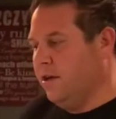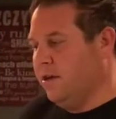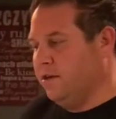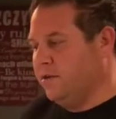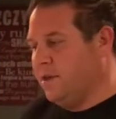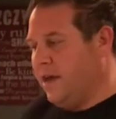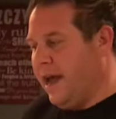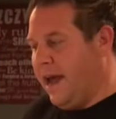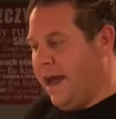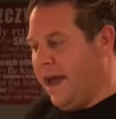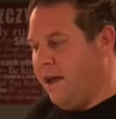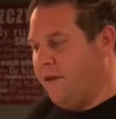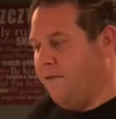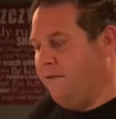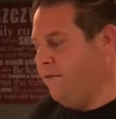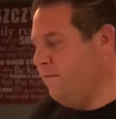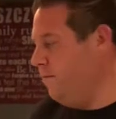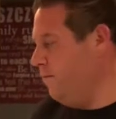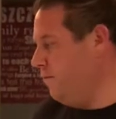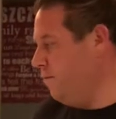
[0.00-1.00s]
to add
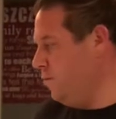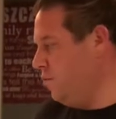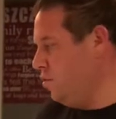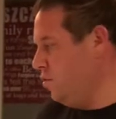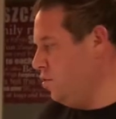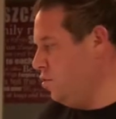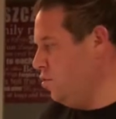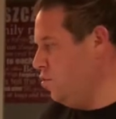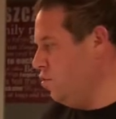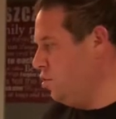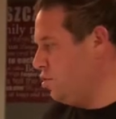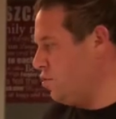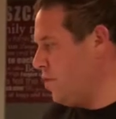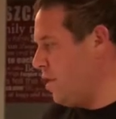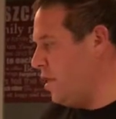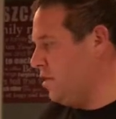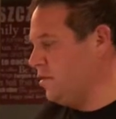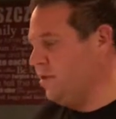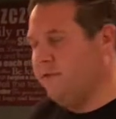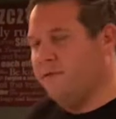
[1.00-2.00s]

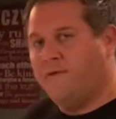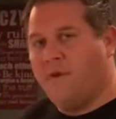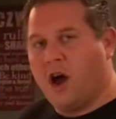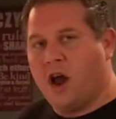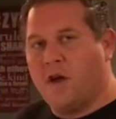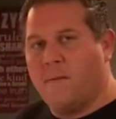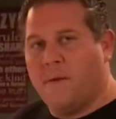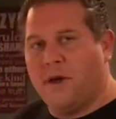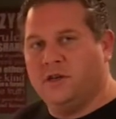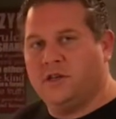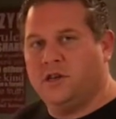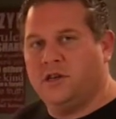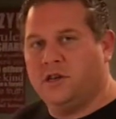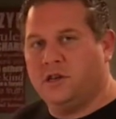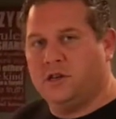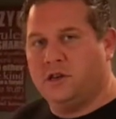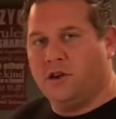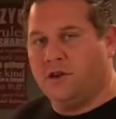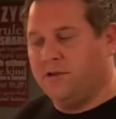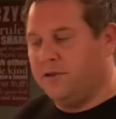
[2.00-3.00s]
nutrients and vitamins
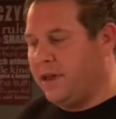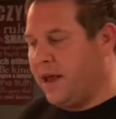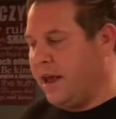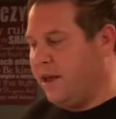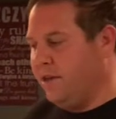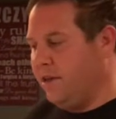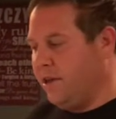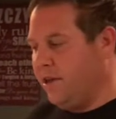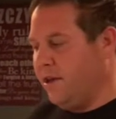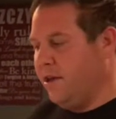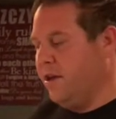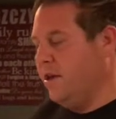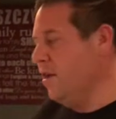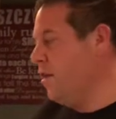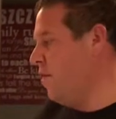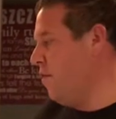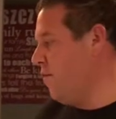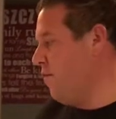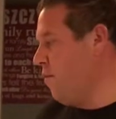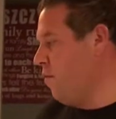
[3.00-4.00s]
and your daily
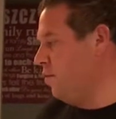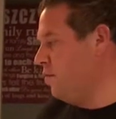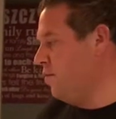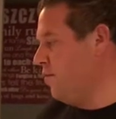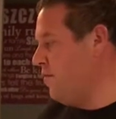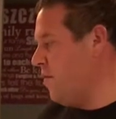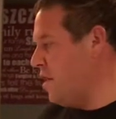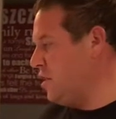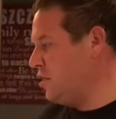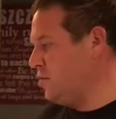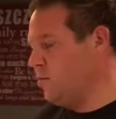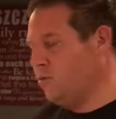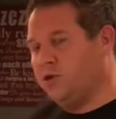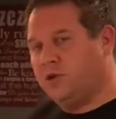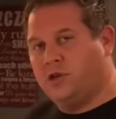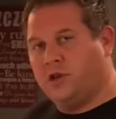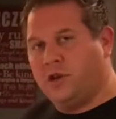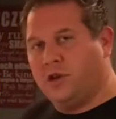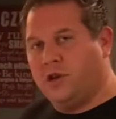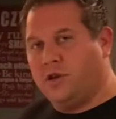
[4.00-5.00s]
fruits and vegetables
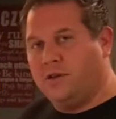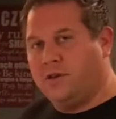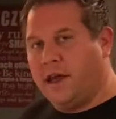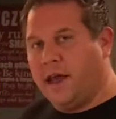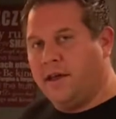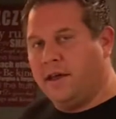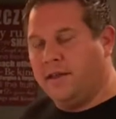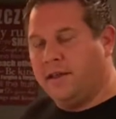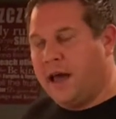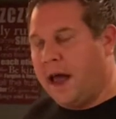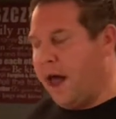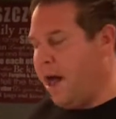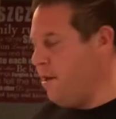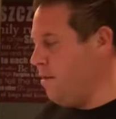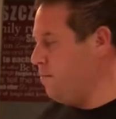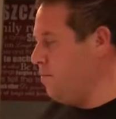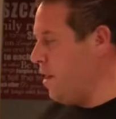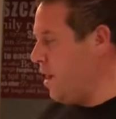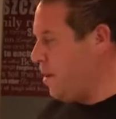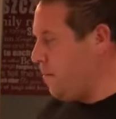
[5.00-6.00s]
to your daily
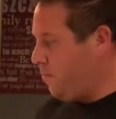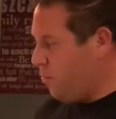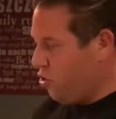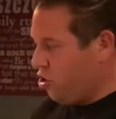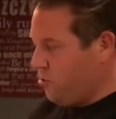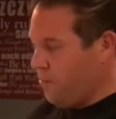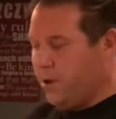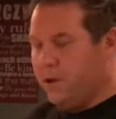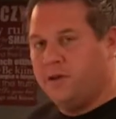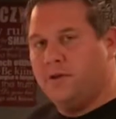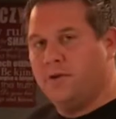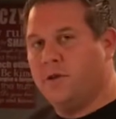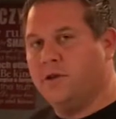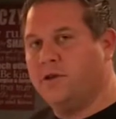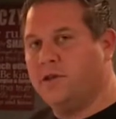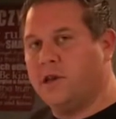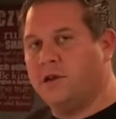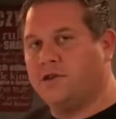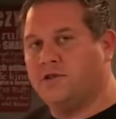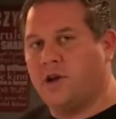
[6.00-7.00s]
diet by putting them into a
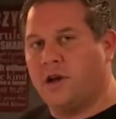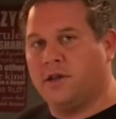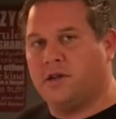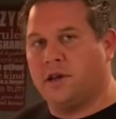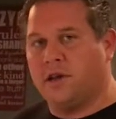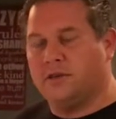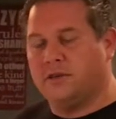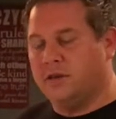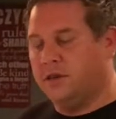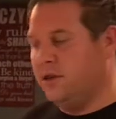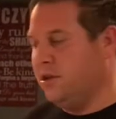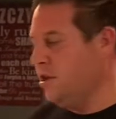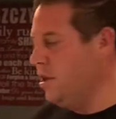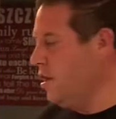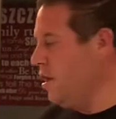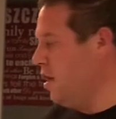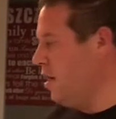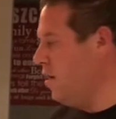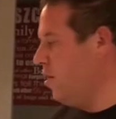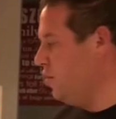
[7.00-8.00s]
dish like this, and
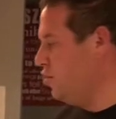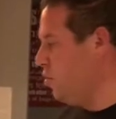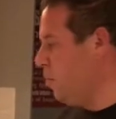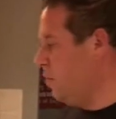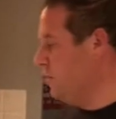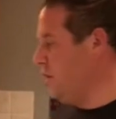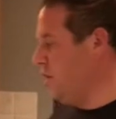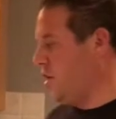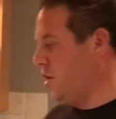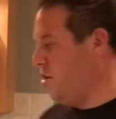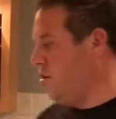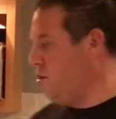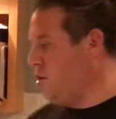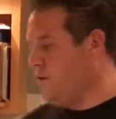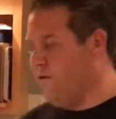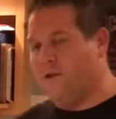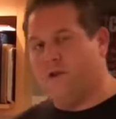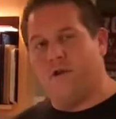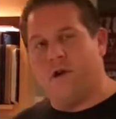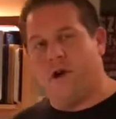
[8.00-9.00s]
it's almost like you don't
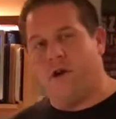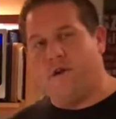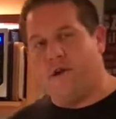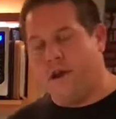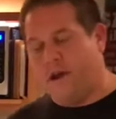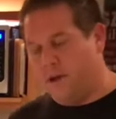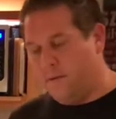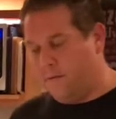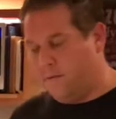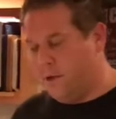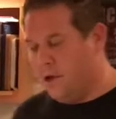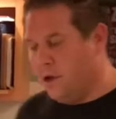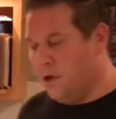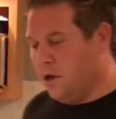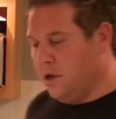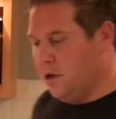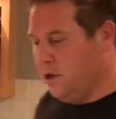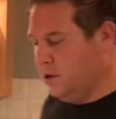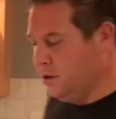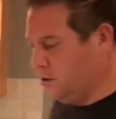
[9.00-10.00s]
even know you're eating them.
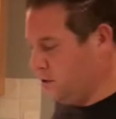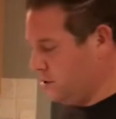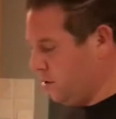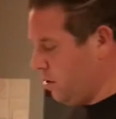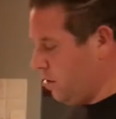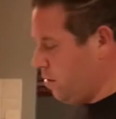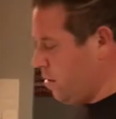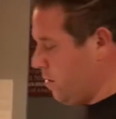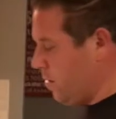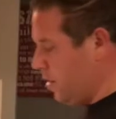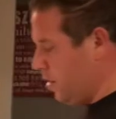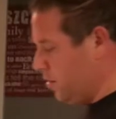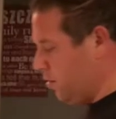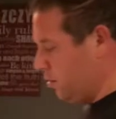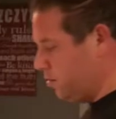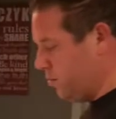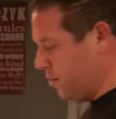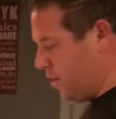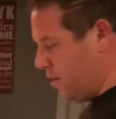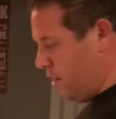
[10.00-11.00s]
So what we're going to do
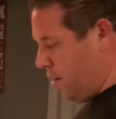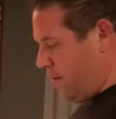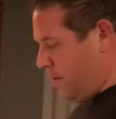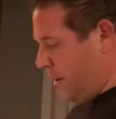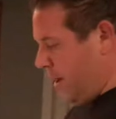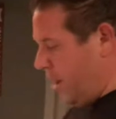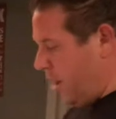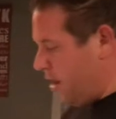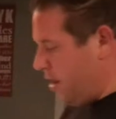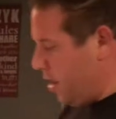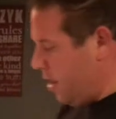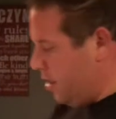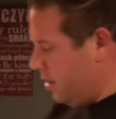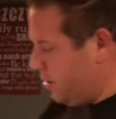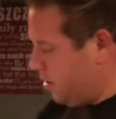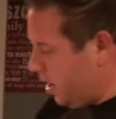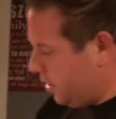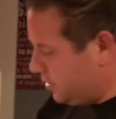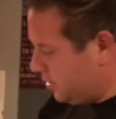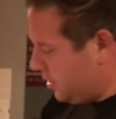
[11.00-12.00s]
is we're going to get our pan
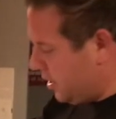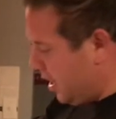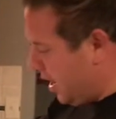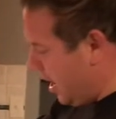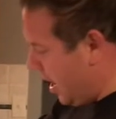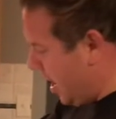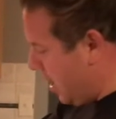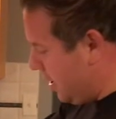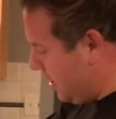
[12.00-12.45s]
nice and hot